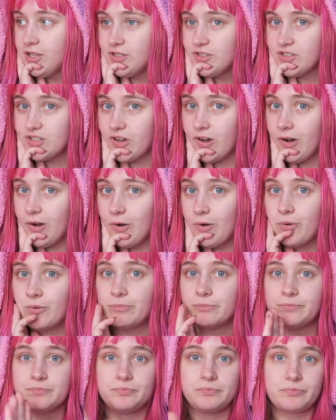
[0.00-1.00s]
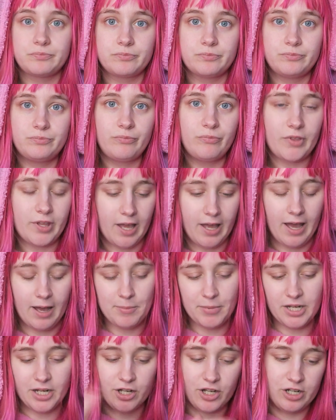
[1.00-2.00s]
So, I
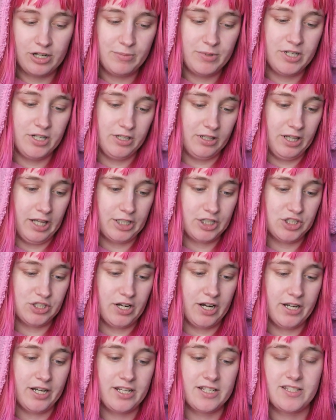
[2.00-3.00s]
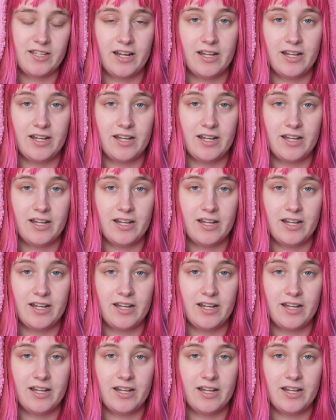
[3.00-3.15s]
mean, it could have been electronics.